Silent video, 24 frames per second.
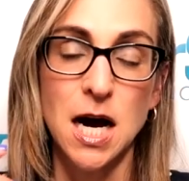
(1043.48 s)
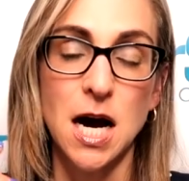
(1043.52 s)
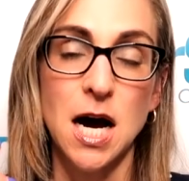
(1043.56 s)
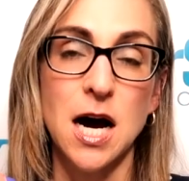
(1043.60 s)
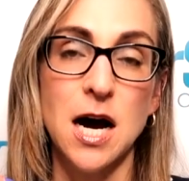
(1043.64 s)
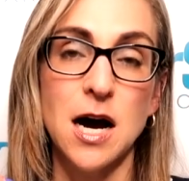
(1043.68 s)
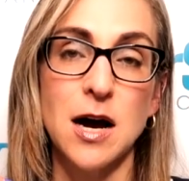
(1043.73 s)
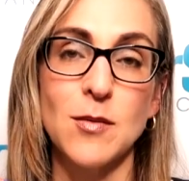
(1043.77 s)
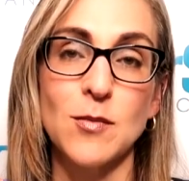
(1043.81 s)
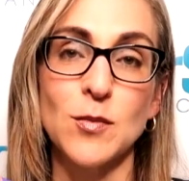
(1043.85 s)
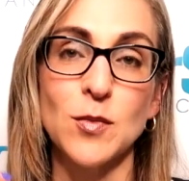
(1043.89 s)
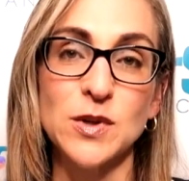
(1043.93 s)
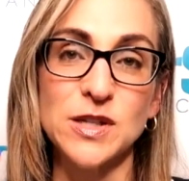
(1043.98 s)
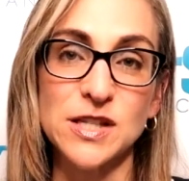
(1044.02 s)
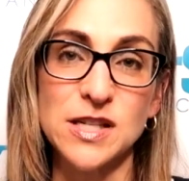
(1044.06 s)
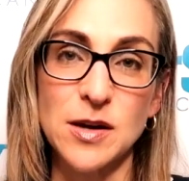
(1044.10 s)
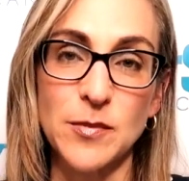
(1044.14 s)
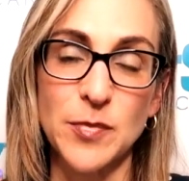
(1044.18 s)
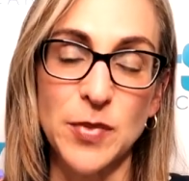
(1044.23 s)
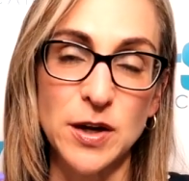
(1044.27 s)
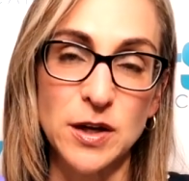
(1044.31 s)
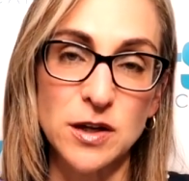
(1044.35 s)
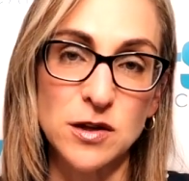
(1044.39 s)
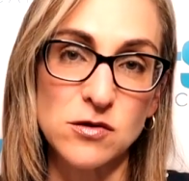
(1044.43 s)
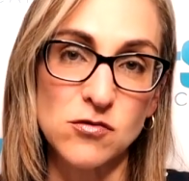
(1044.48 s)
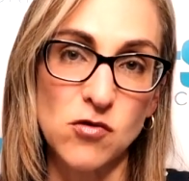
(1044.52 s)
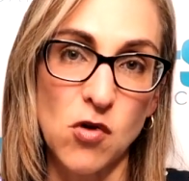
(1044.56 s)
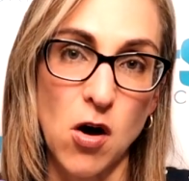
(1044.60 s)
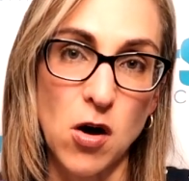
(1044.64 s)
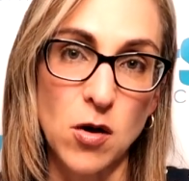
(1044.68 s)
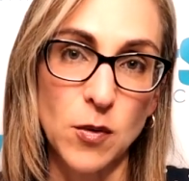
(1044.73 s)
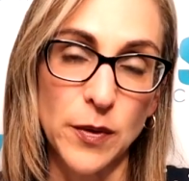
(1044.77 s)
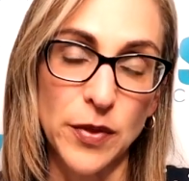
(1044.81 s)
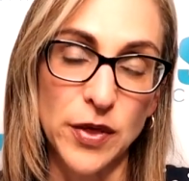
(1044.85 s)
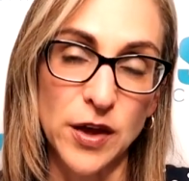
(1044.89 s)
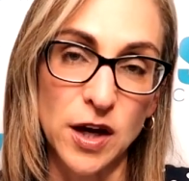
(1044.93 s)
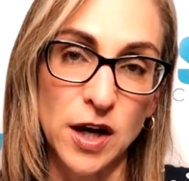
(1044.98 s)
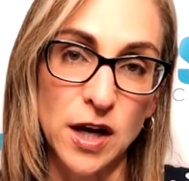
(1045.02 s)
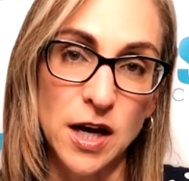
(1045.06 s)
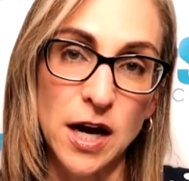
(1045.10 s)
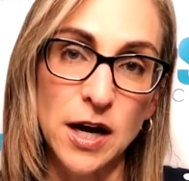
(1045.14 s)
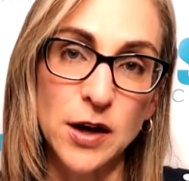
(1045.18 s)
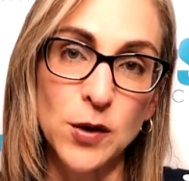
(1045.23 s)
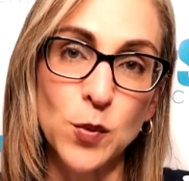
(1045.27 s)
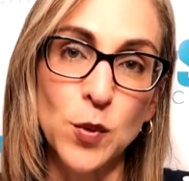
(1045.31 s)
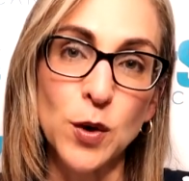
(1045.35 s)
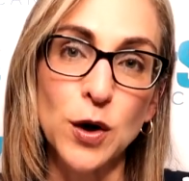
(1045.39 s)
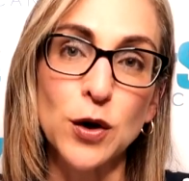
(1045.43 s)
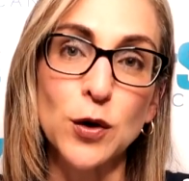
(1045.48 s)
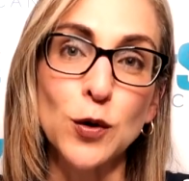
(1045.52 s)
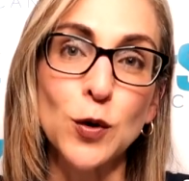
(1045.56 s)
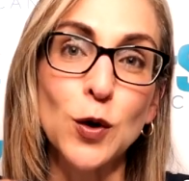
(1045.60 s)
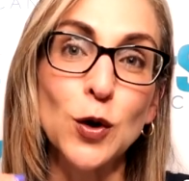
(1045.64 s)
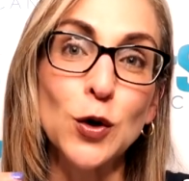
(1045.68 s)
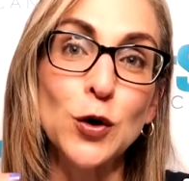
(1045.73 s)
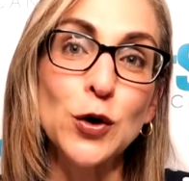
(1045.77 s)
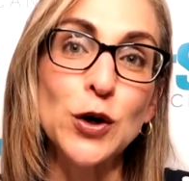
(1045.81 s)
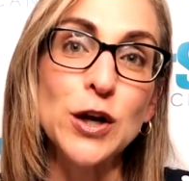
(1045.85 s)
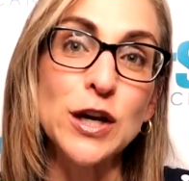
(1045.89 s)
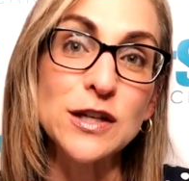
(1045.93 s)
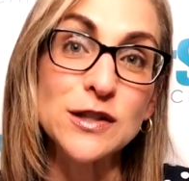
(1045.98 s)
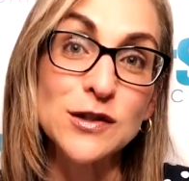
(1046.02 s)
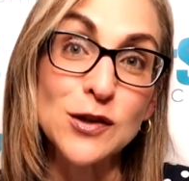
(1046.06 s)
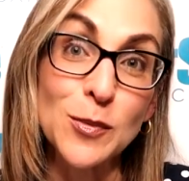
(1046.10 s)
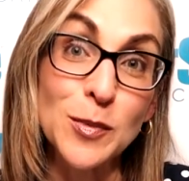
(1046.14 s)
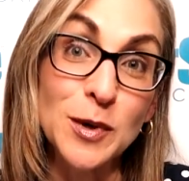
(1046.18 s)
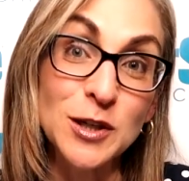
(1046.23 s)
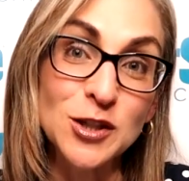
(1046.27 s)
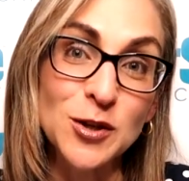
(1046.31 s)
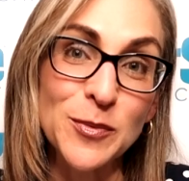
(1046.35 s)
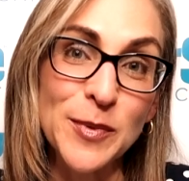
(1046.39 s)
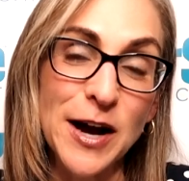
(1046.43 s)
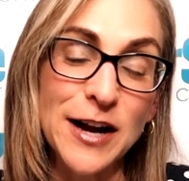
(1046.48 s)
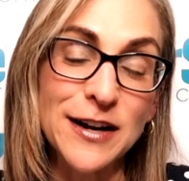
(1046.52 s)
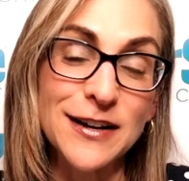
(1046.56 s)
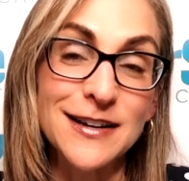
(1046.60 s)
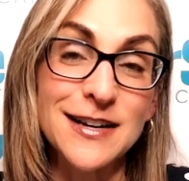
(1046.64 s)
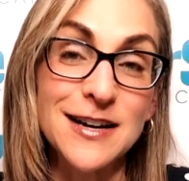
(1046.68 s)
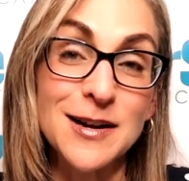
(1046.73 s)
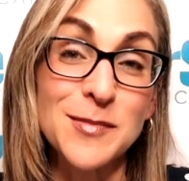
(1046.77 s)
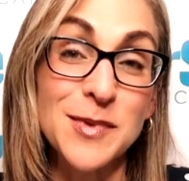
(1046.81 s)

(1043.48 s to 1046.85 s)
when something is wrong with the gut, we're learning so much about it.